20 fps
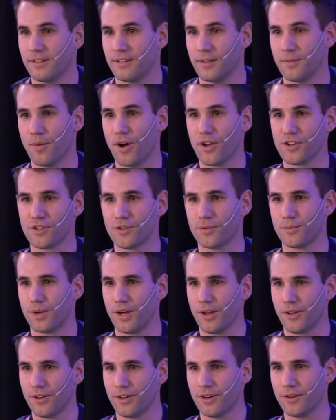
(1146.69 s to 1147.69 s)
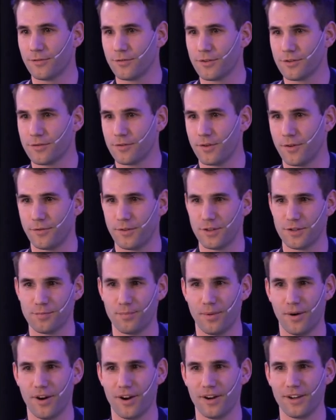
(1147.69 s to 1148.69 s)
The master welder of this of this
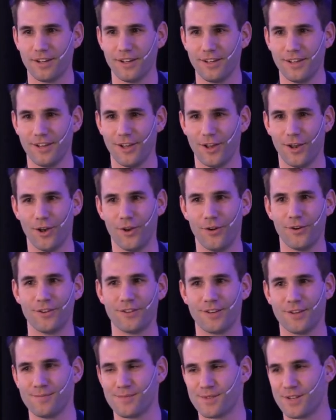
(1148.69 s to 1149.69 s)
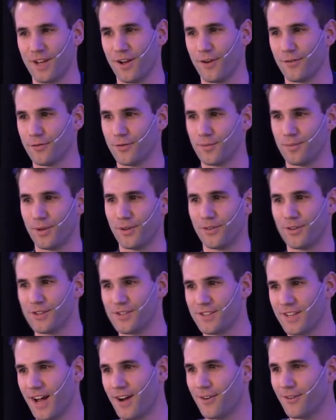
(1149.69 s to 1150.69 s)
park learned himself to build
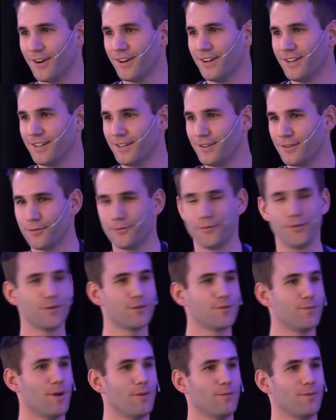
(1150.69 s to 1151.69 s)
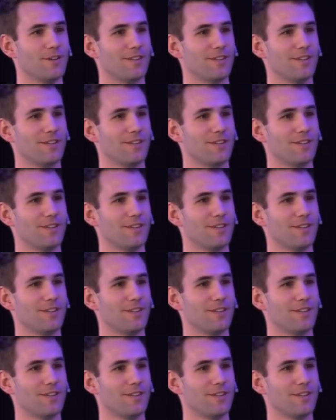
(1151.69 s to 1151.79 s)
this tower. The first one